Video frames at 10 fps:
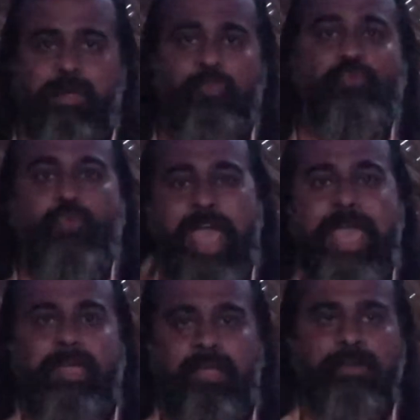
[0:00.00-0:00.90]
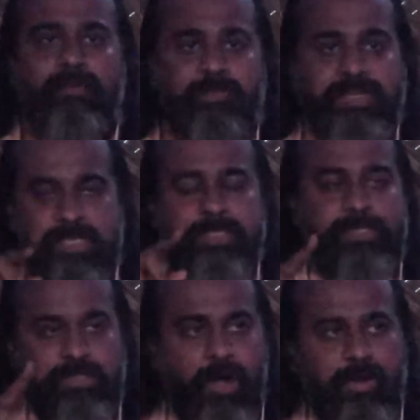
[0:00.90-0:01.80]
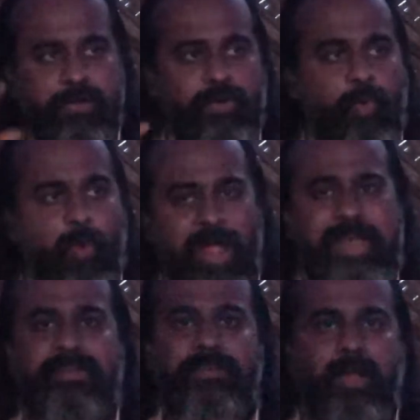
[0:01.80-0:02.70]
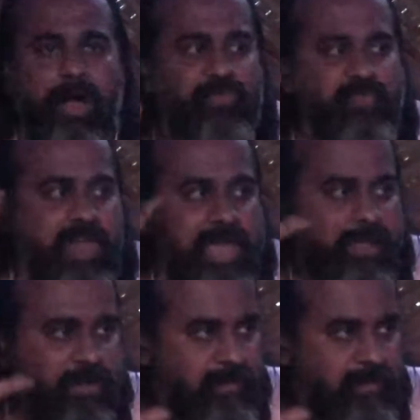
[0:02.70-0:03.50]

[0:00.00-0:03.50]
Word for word: way which is not quite a way.